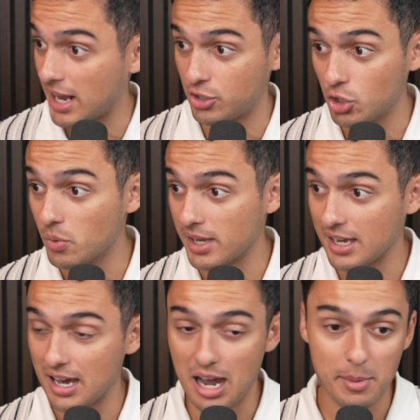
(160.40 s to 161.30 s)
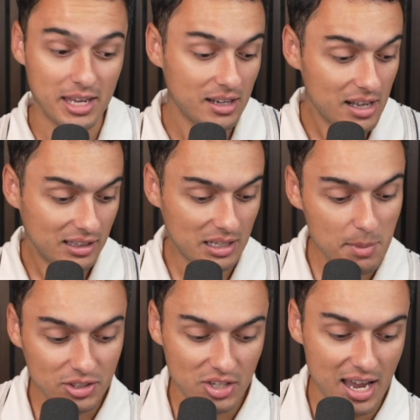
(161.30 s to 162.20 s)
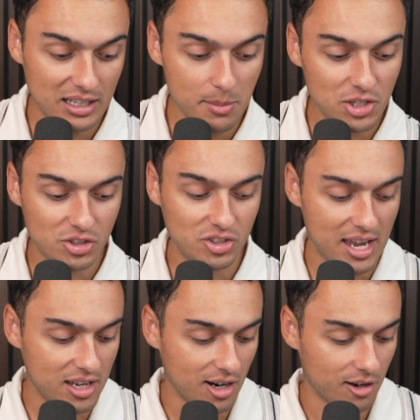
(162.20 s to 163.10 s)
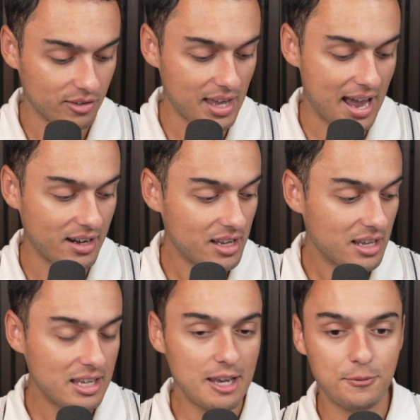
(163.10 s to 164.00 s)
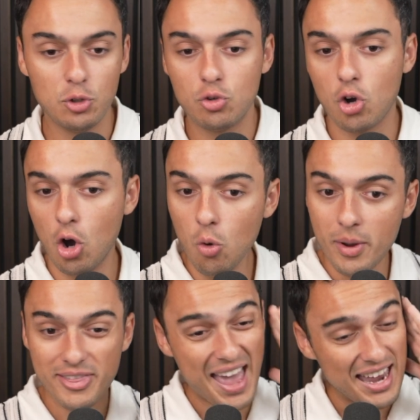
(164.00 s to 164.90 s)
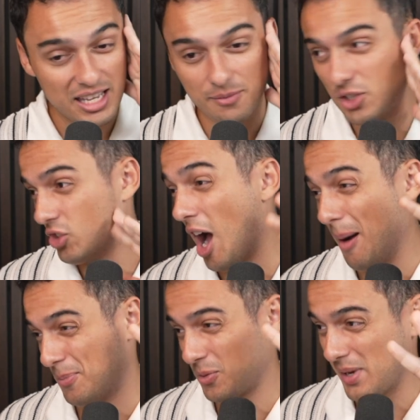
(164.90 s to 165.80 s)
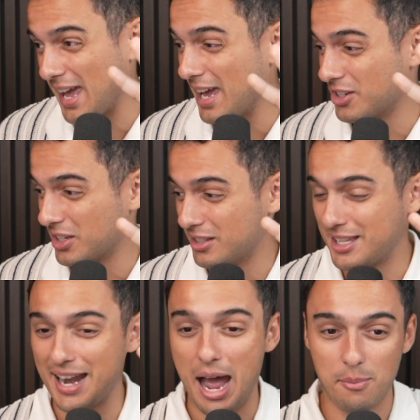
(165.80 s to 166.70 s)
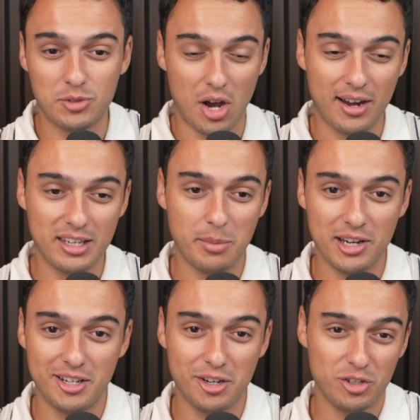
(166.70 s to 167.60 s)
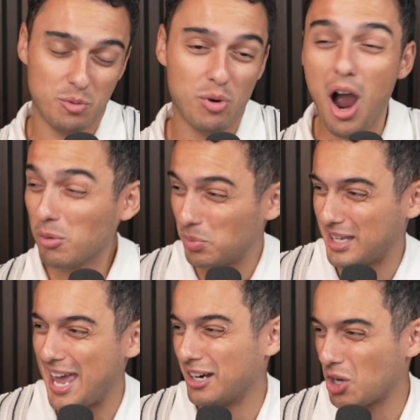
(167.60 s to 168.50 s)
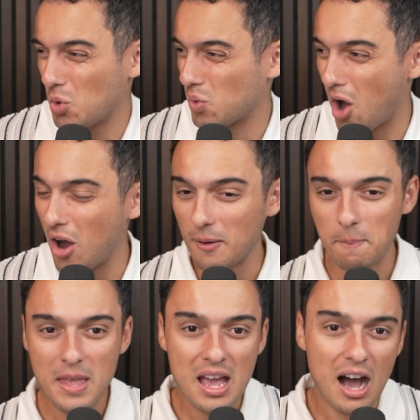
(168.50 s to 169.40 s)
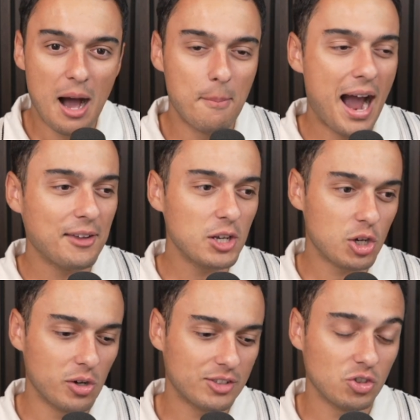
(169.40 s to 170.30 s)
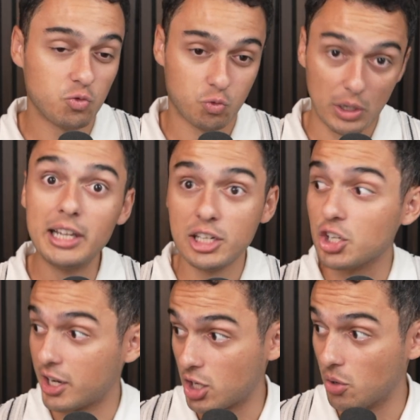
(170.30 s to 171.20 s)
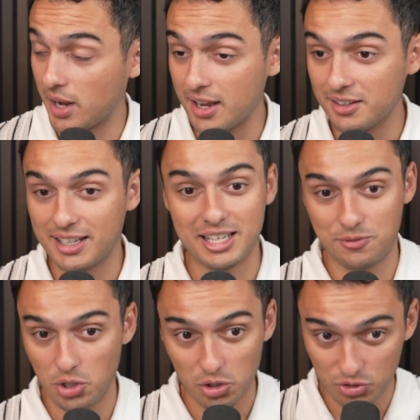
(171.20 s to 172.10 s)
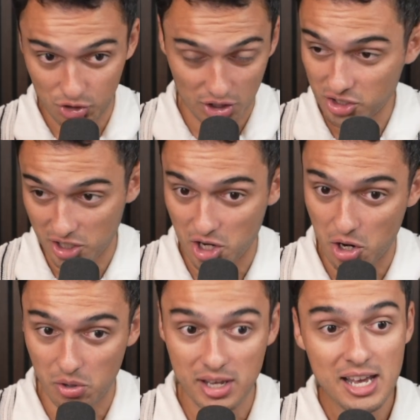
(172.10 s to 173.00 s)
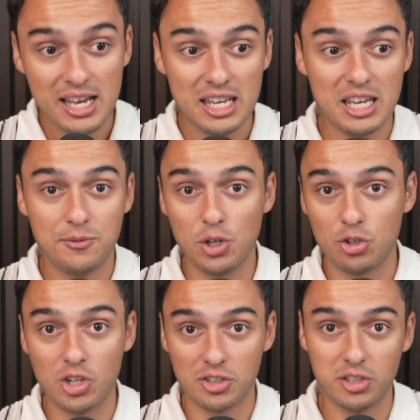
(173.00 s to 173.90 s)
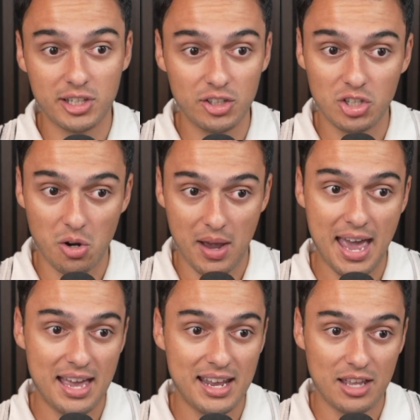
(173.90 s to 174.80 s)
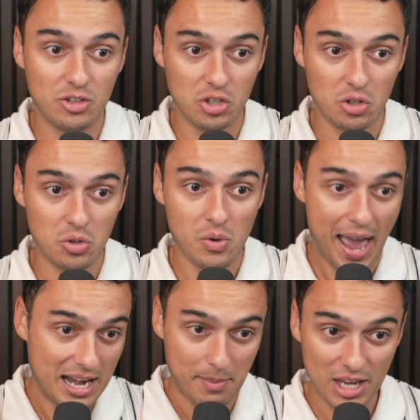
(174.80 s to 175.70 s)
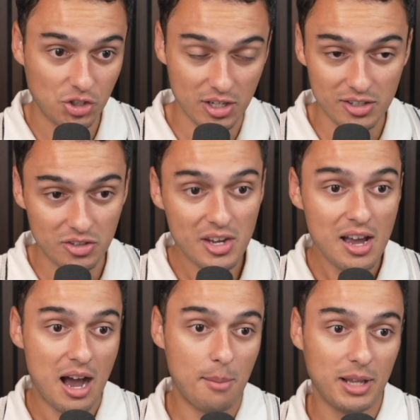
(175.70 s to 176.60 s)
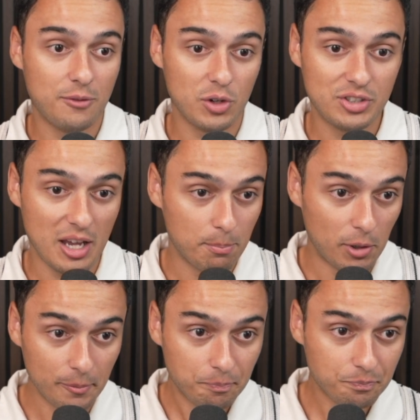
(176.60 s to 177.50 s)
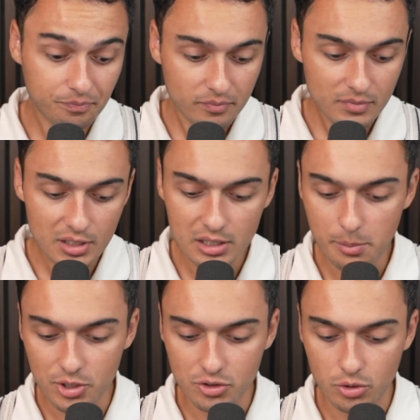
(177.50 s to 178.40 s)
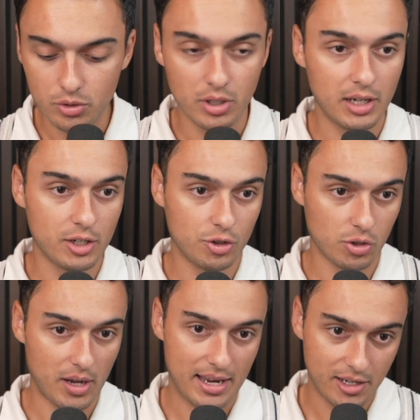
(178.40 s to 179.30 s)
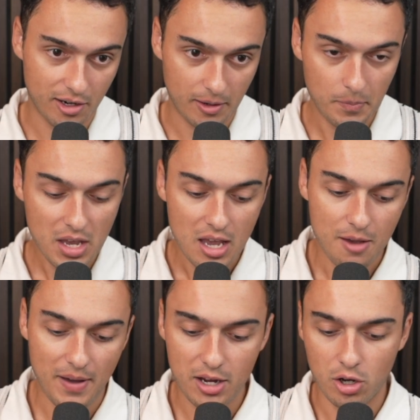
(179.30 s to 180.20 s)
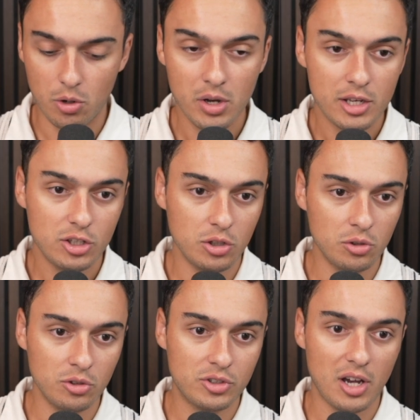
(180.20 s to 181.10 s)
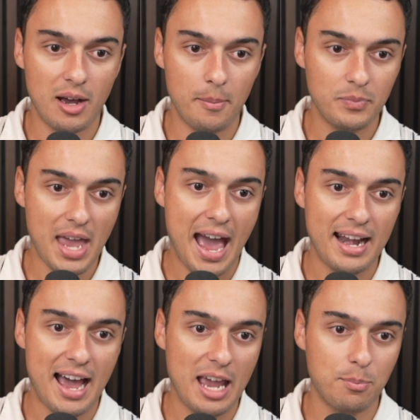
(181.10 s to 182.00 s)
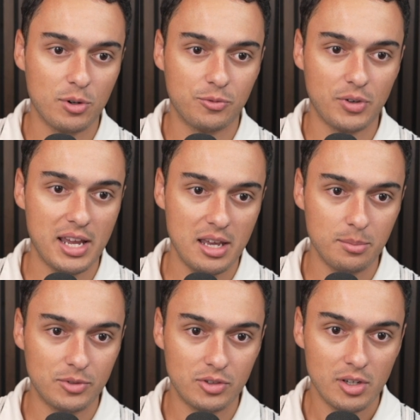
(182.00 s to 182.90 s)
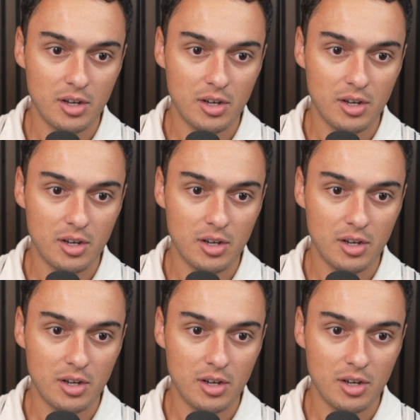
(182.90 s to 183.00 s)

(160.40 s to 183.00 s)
at doing it. I mean, let me just say here that if you go with any of the top 3 agents that I'm talking about here, you probably can't go wrong. I think Codex is really good at coding. Like if you're just going to code, if you're just looking to go ahead and do animations, like for example, let me just do Control N here. If I go use at hyperframes